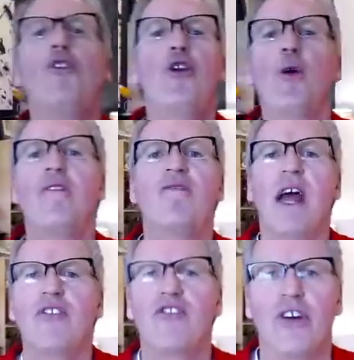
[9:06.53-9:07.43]
to
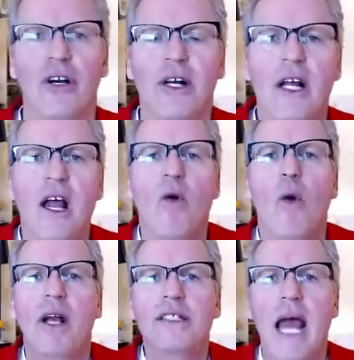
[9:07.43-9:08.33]
adventure.
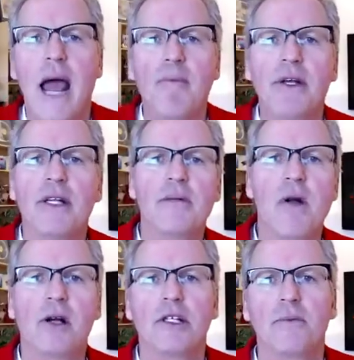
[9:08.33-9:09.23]
What has happened in the
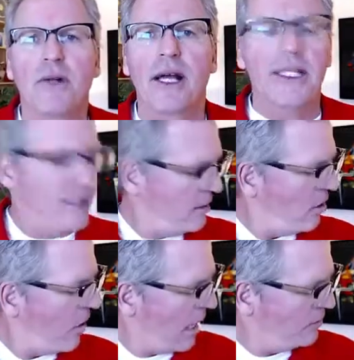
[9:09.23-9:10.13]
marketplace?
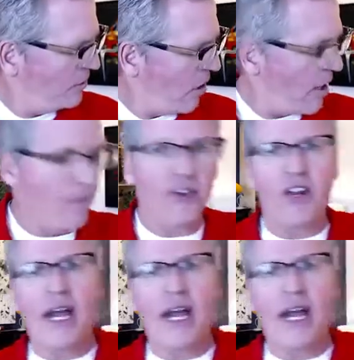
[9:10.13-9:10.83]
Or I'm sorry, I missed that.